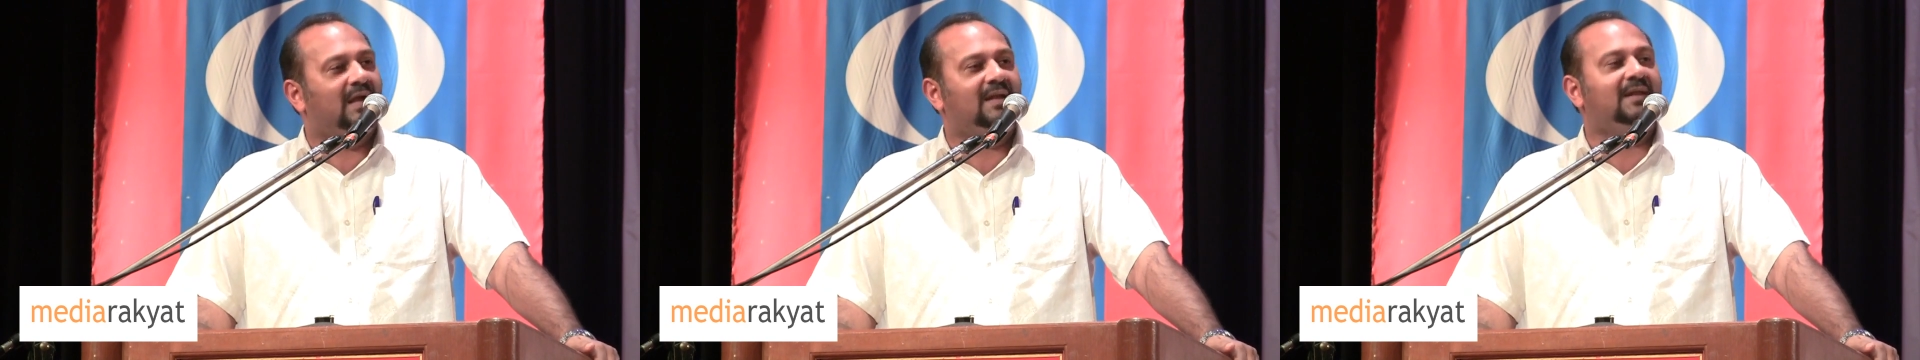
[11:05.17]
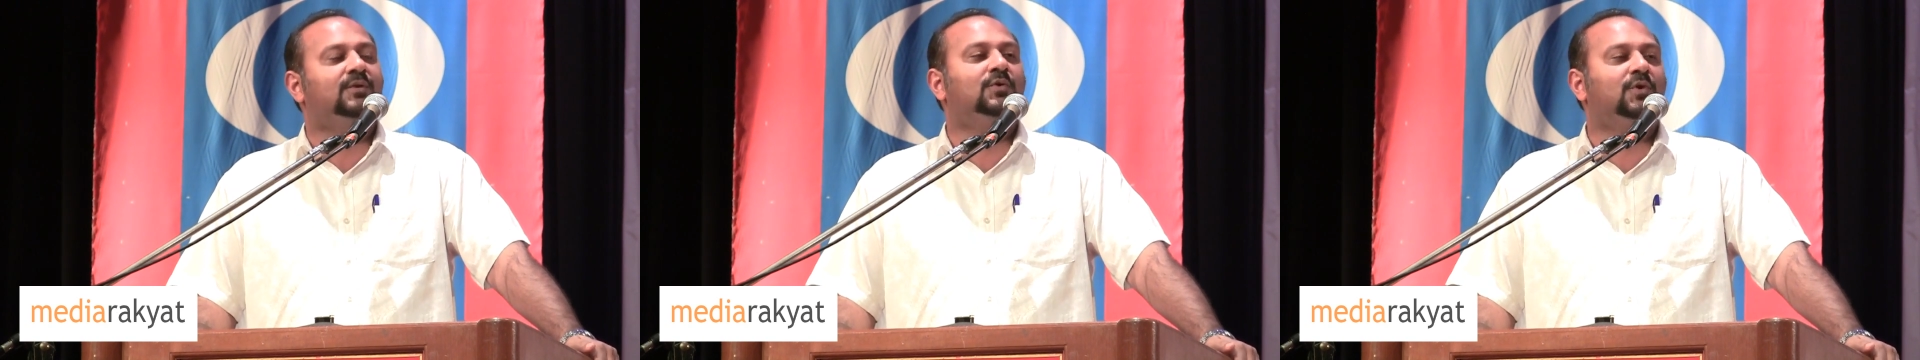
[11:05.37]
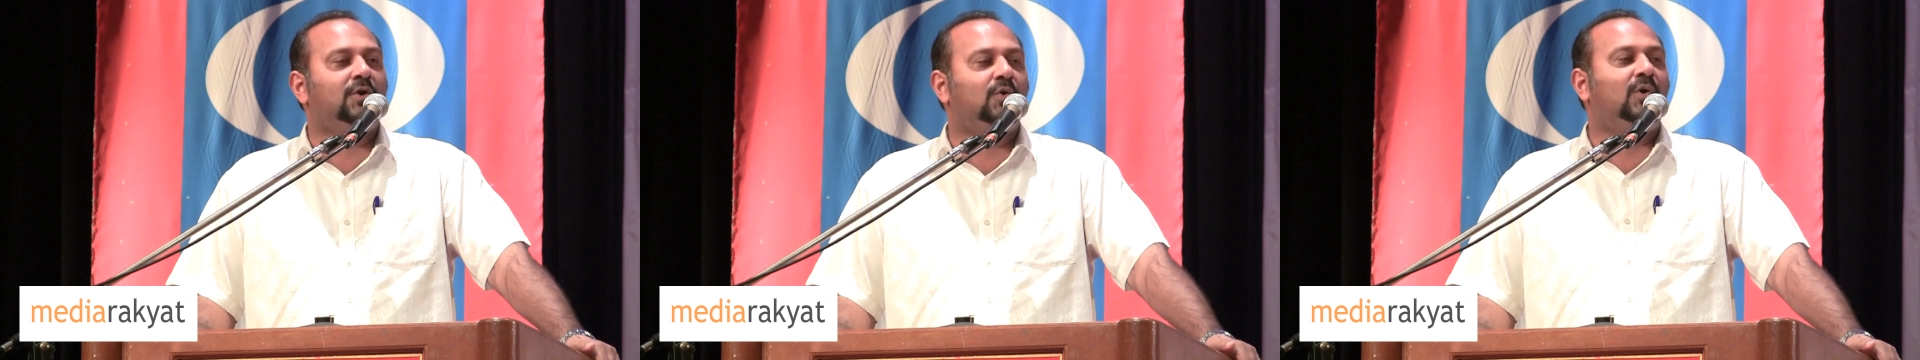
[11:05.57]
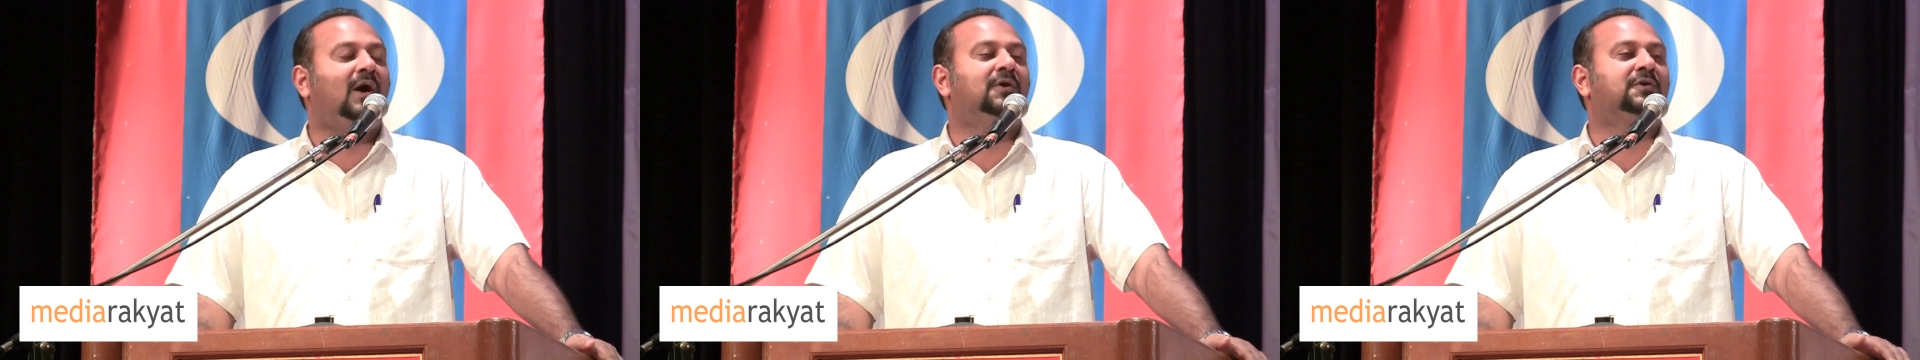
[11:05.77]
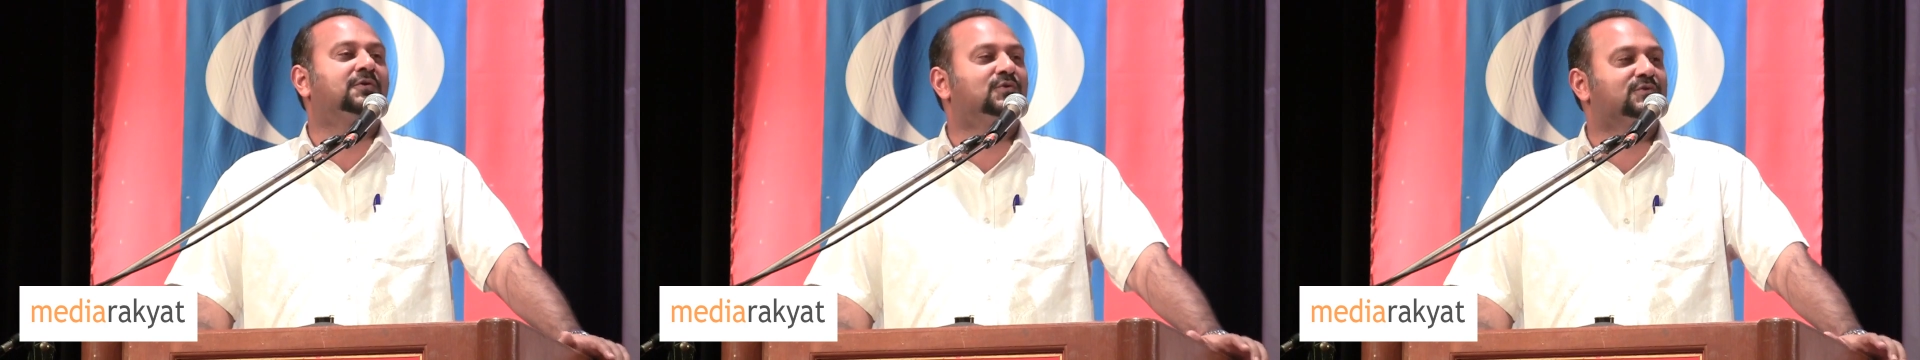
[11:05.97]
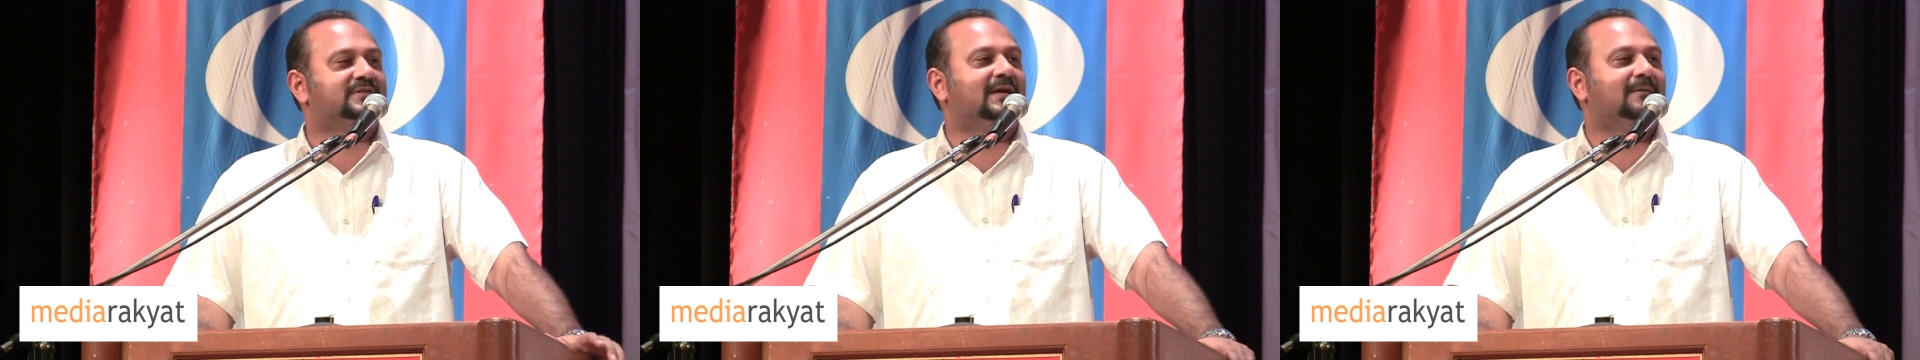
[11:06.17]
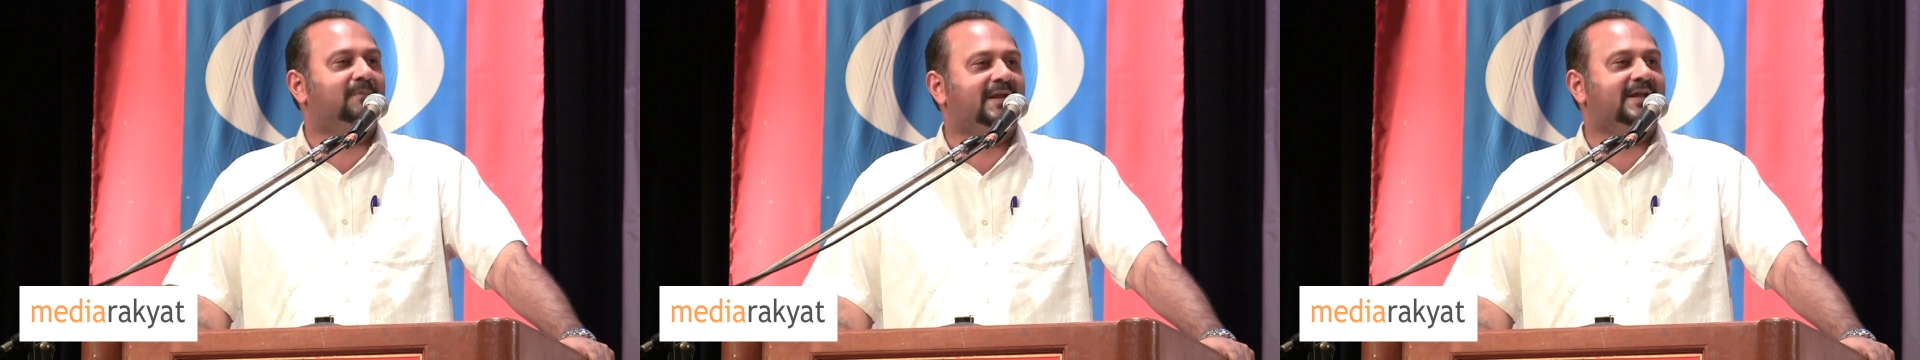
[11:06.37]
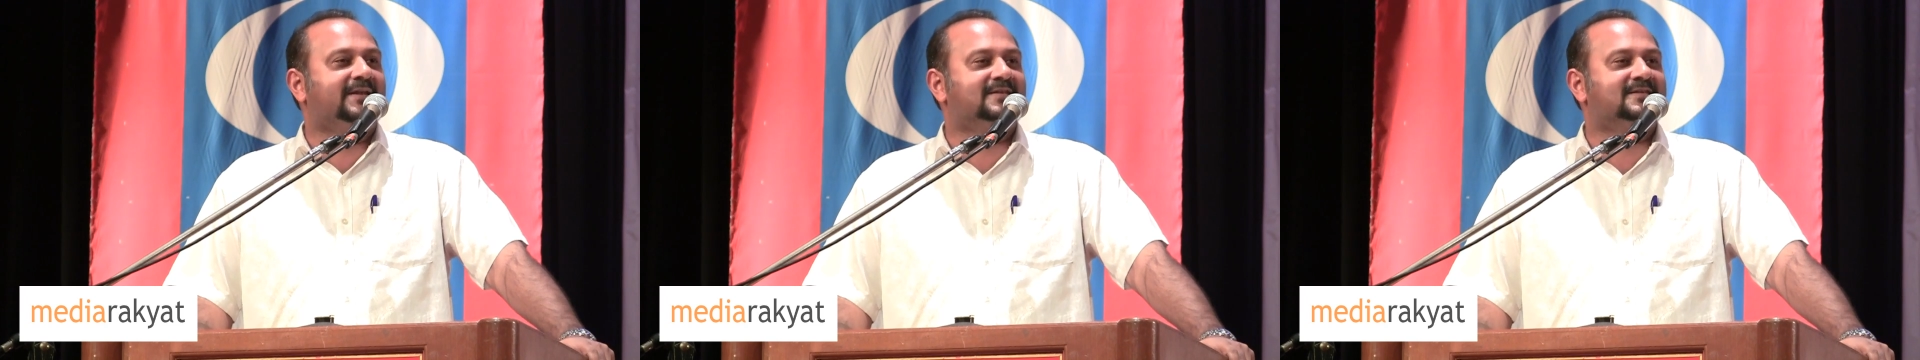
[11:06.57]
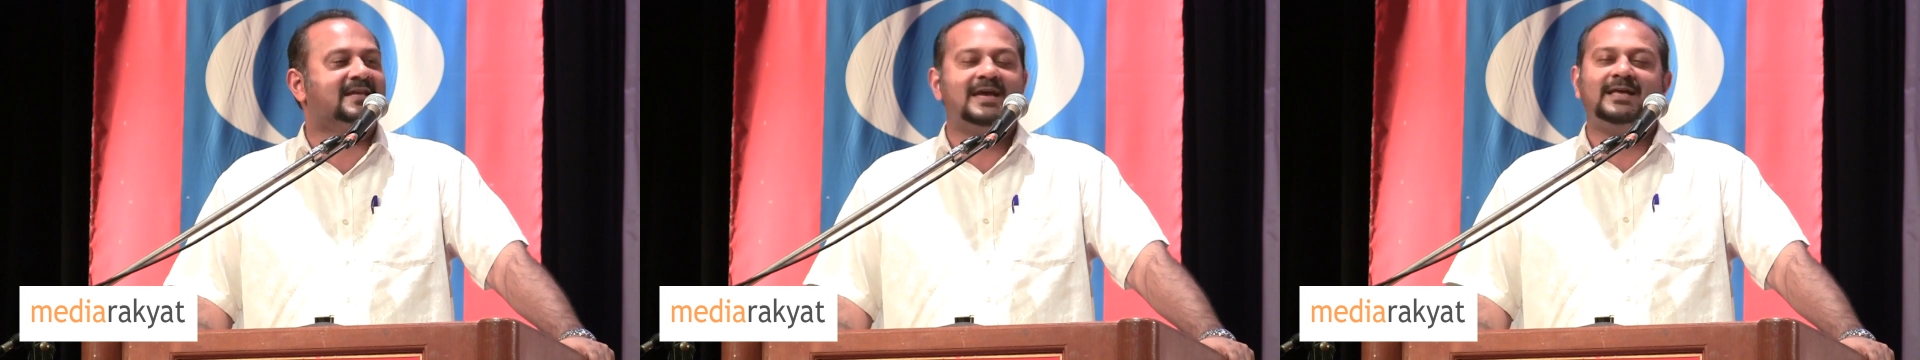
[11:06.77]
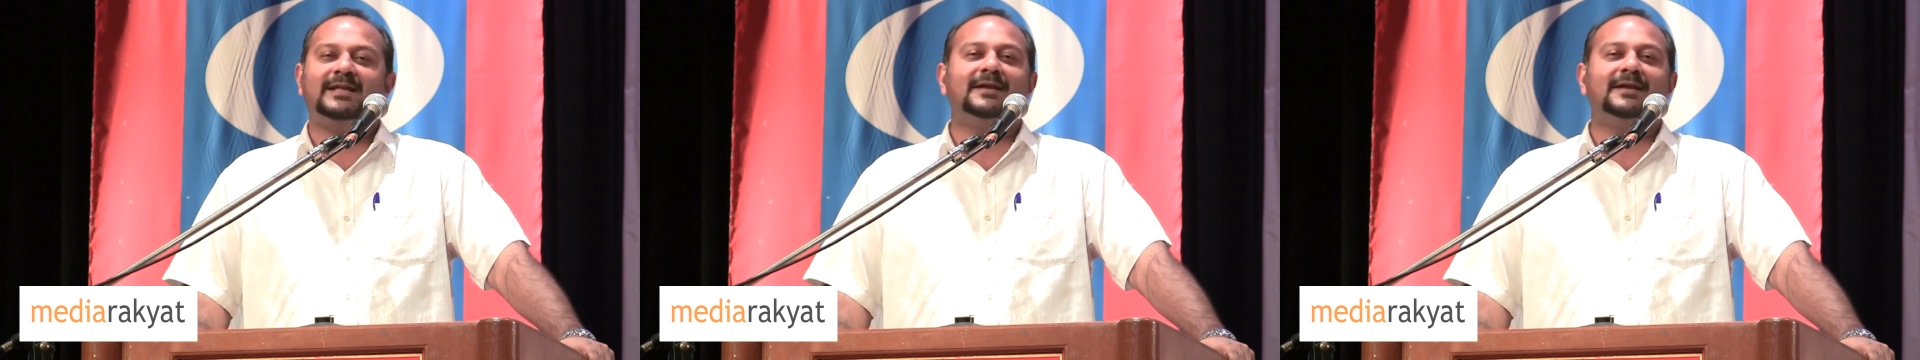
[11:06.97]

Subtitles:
really do not know how to use their brains,